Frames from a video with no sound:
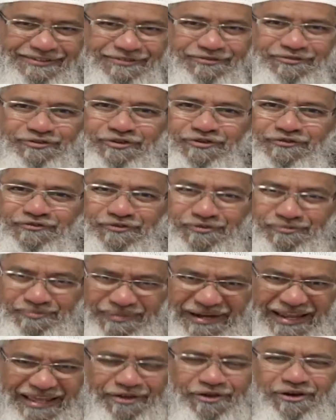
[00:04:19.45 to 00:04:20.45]
So if you
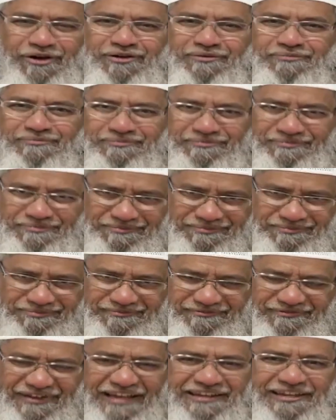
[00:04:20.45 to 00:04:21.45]
pray your
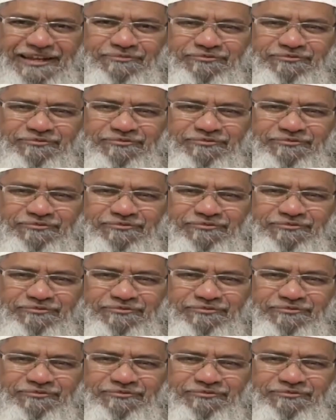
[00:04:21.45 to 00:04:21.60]
5